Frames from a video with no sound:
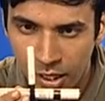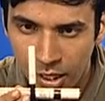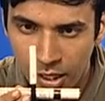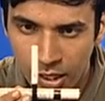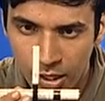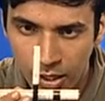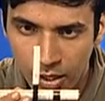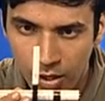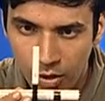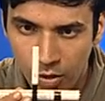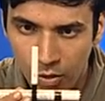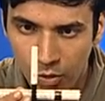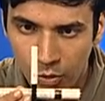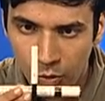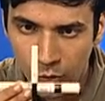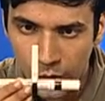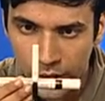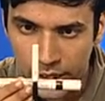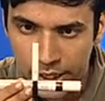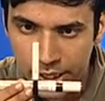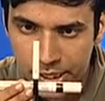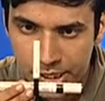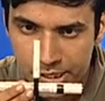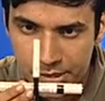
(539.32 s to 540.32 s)
Now,
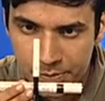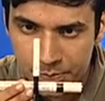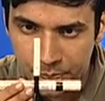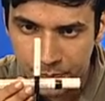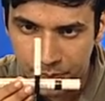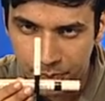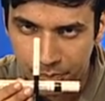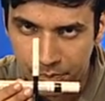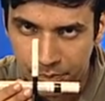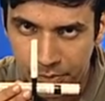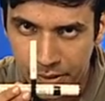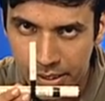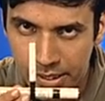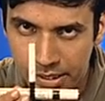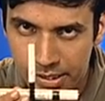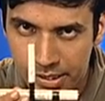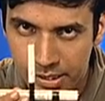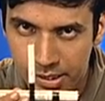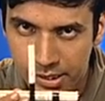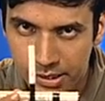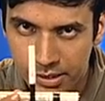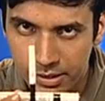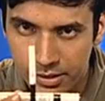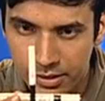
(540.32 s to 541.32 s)
when it is placed
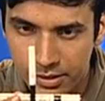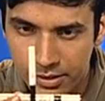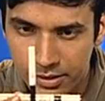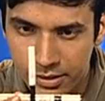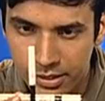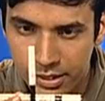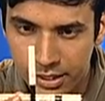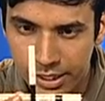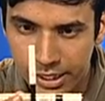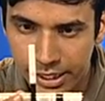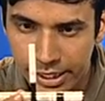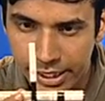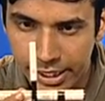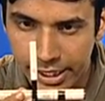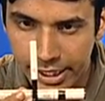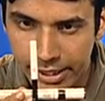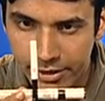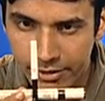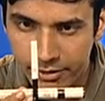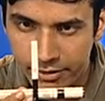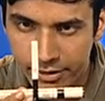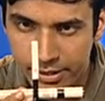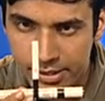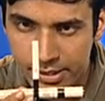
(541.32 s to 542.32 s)
here, it will